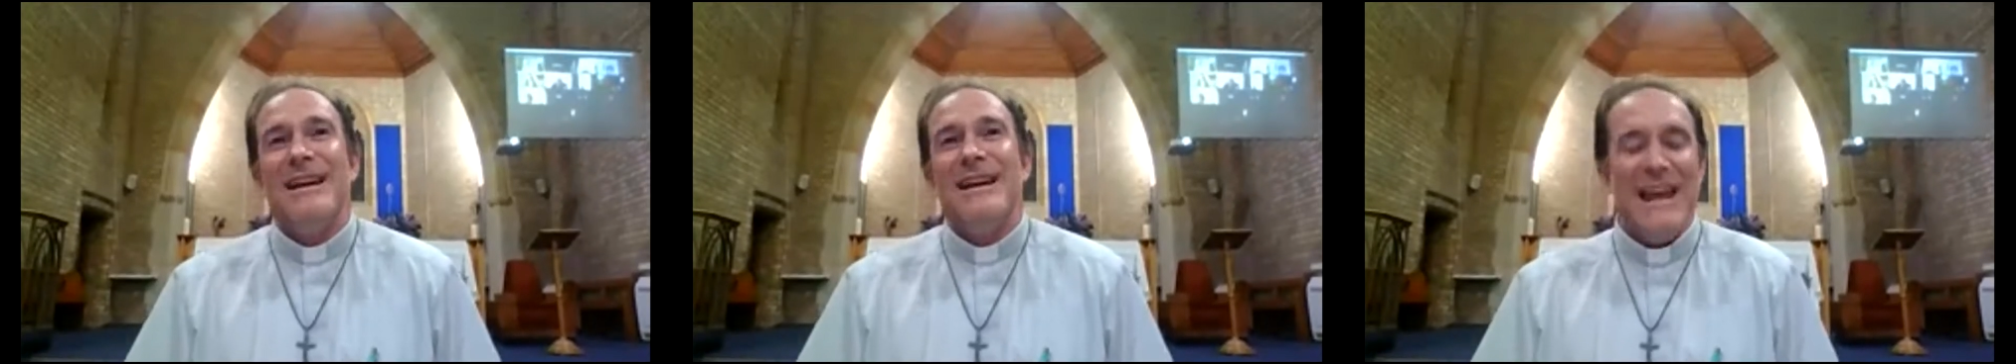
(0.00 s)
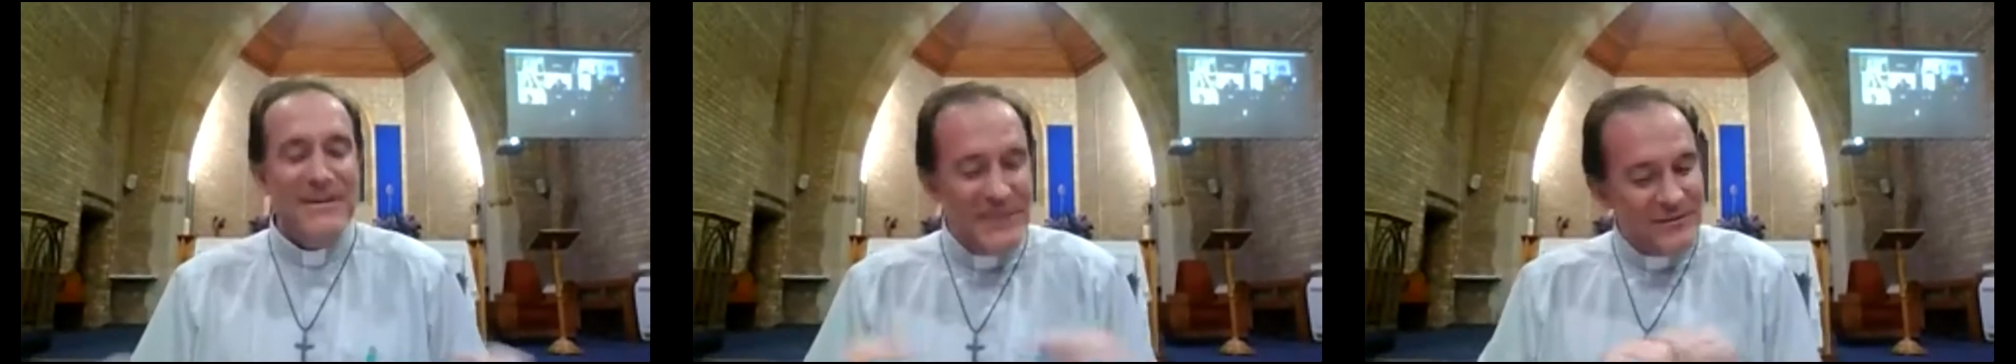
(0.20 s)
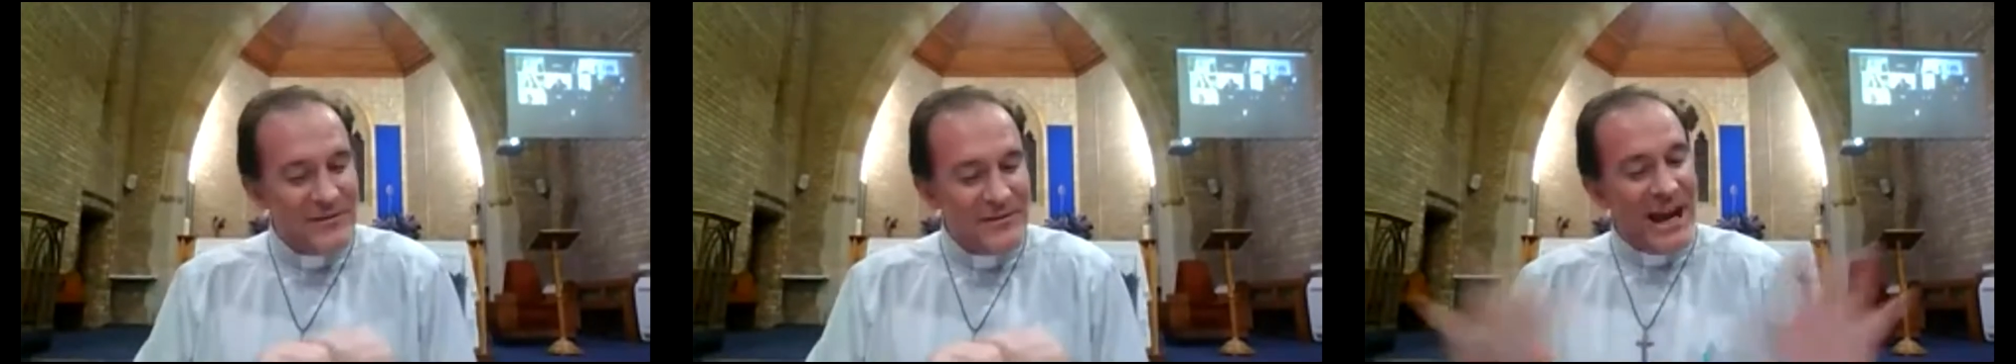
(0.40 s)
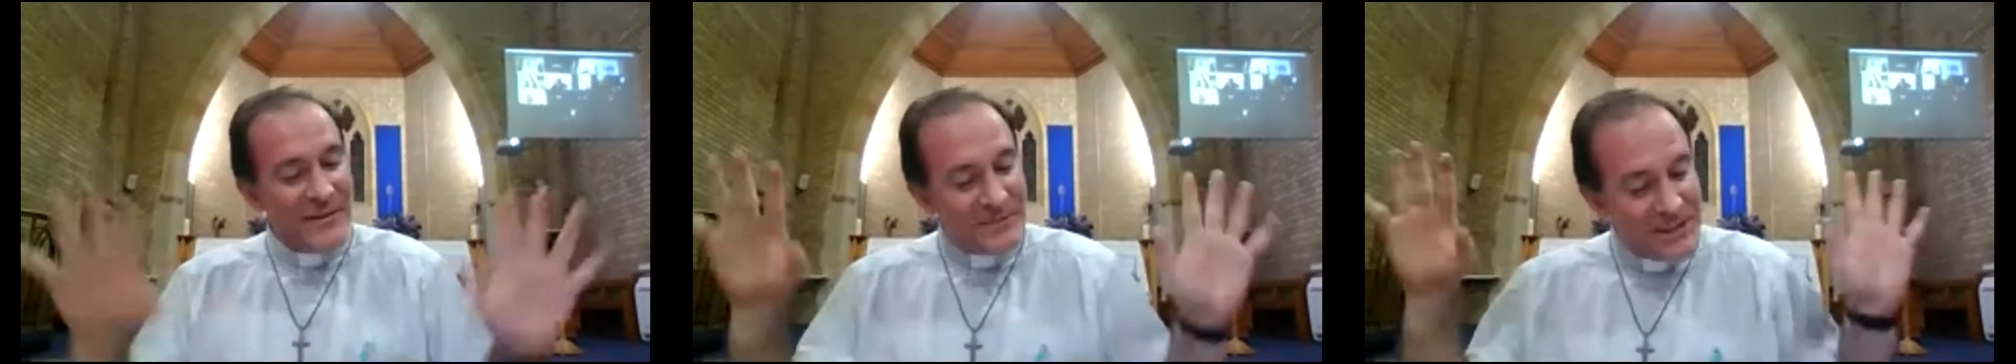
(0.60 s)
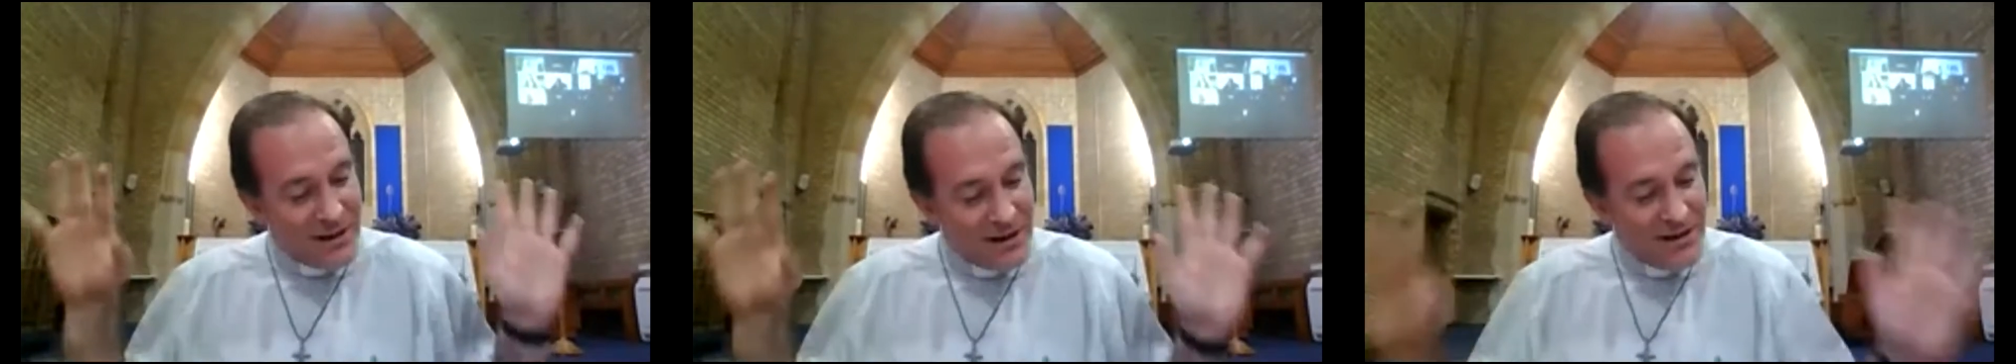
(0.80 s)
Even if I
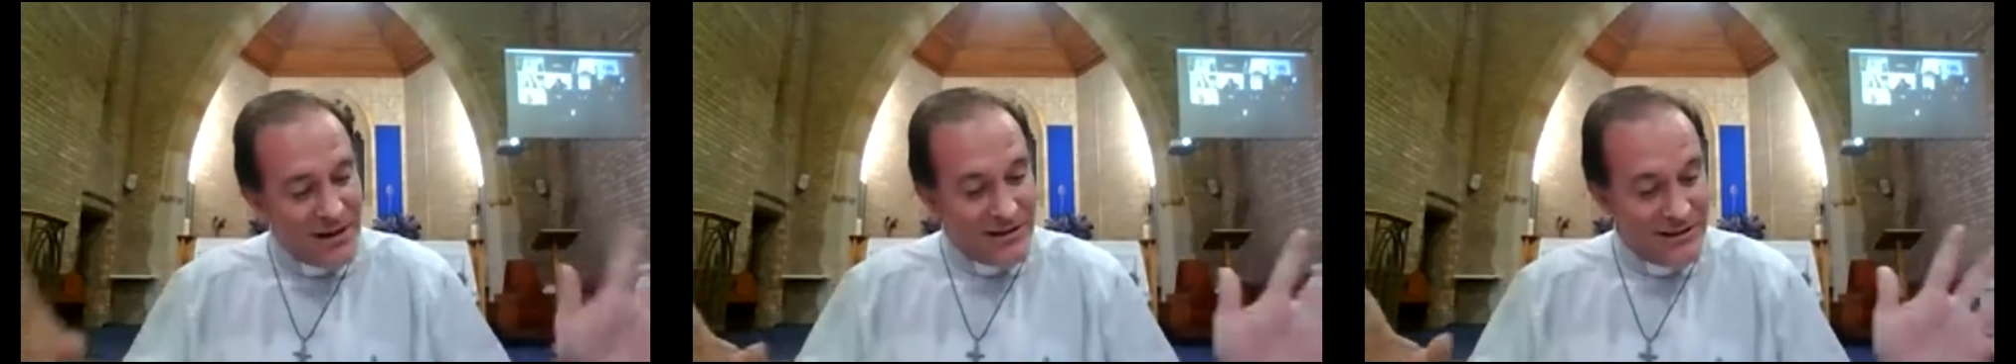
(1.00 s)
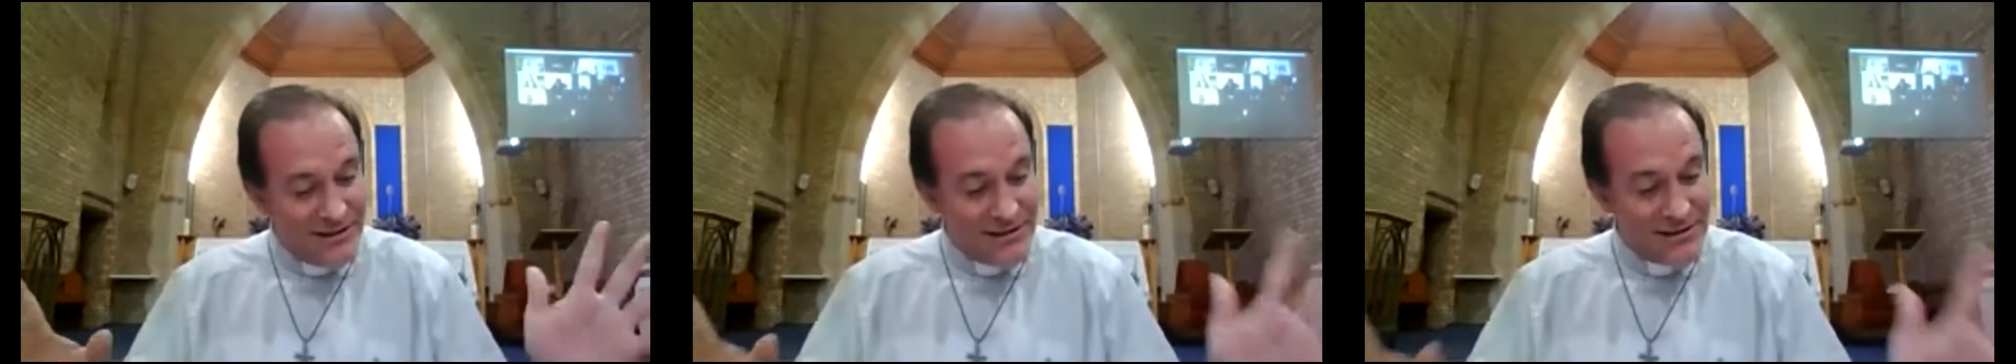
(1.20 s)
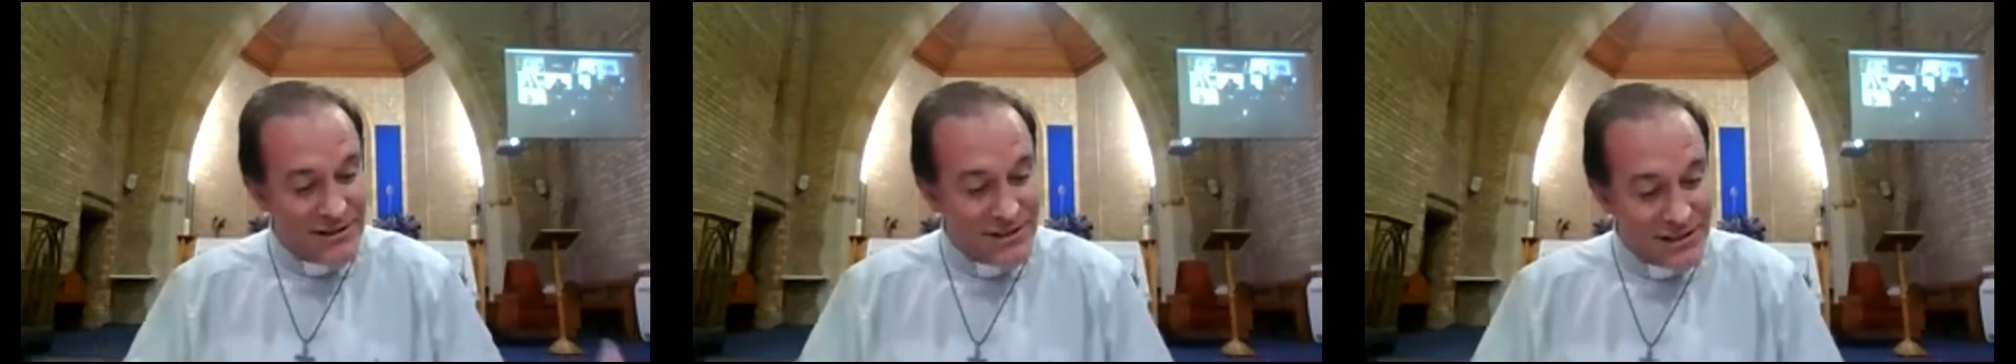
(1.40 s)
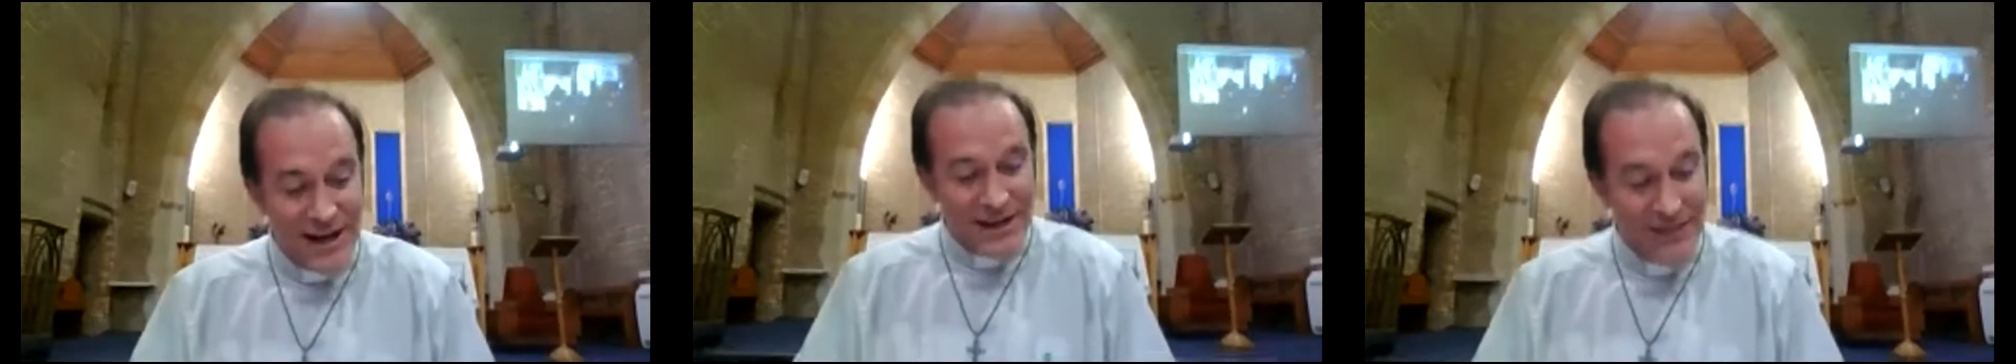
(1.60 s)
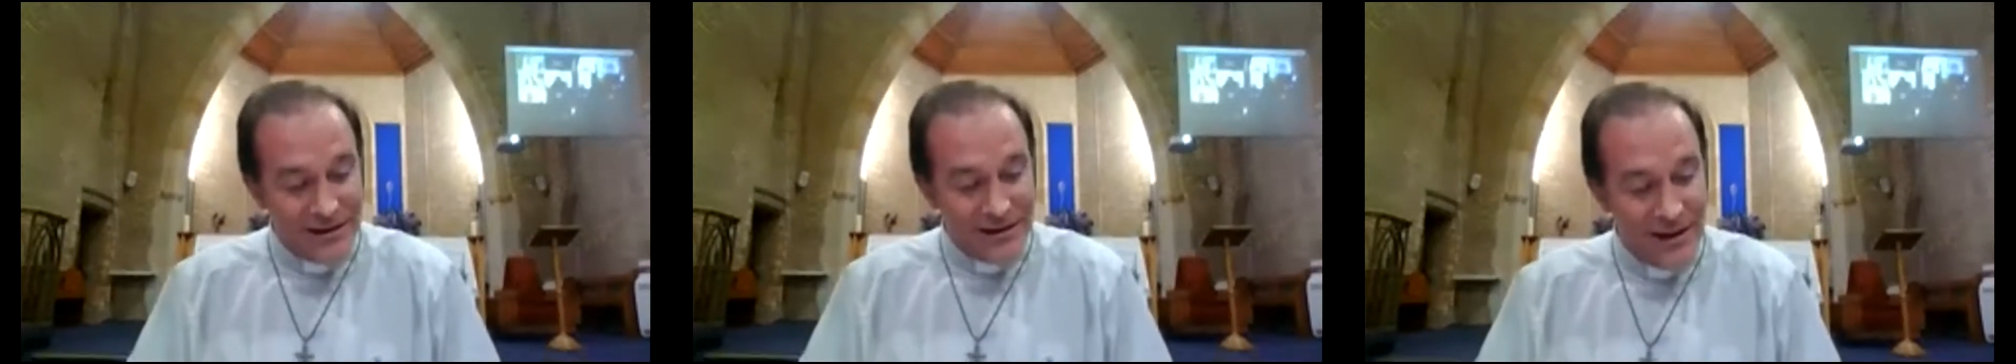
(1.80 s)
have to go to, to
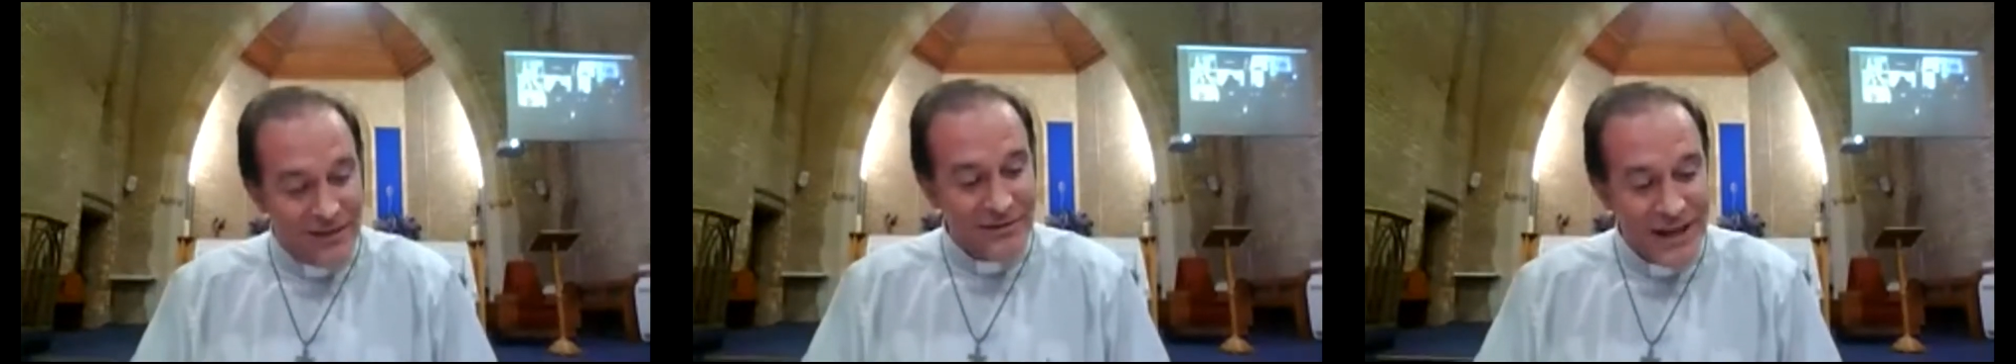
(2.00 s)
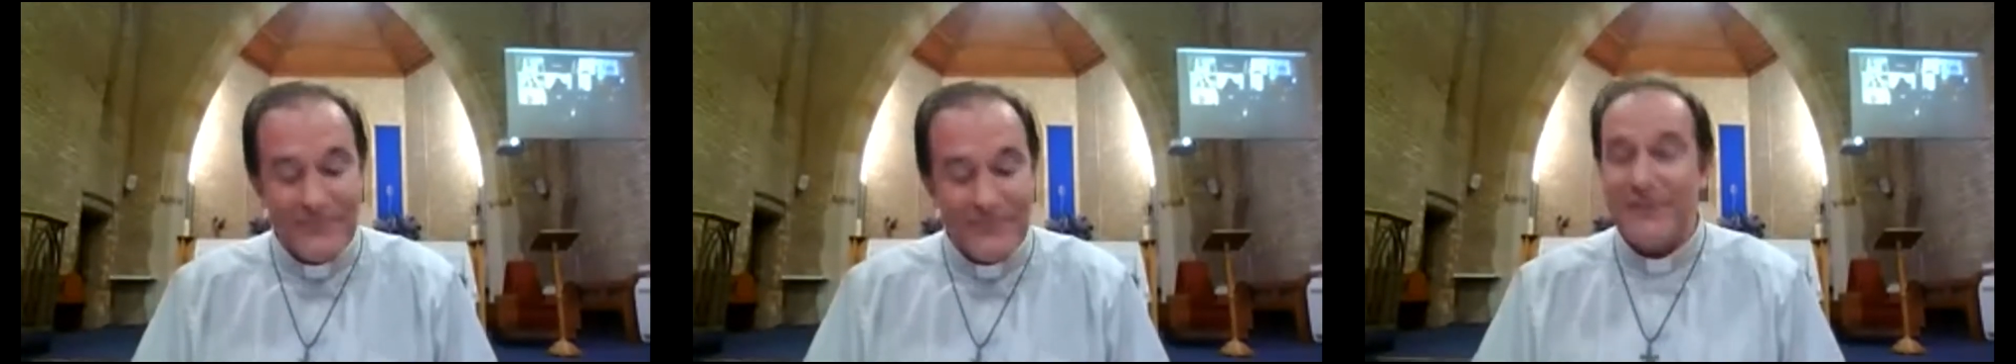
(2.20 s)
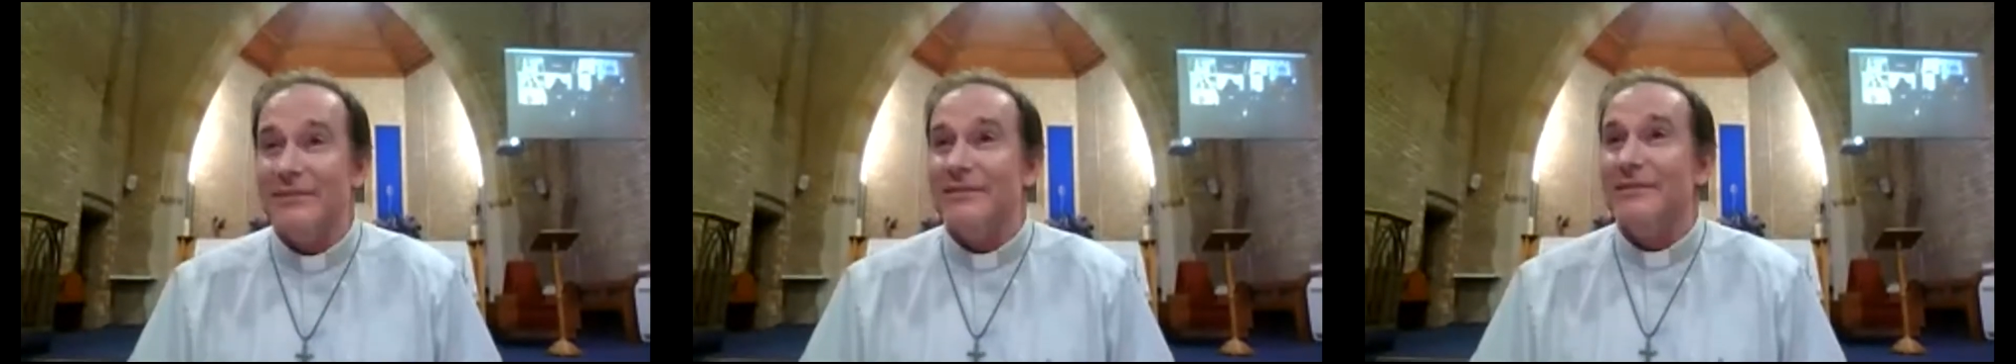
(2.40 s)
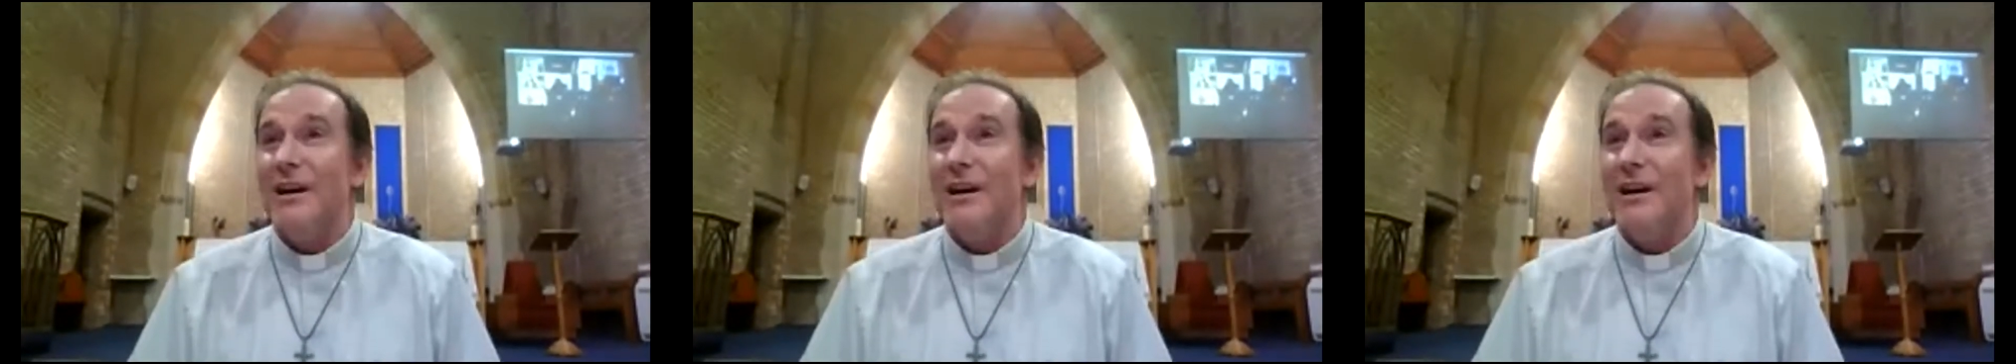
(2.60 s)
jail, I'll never,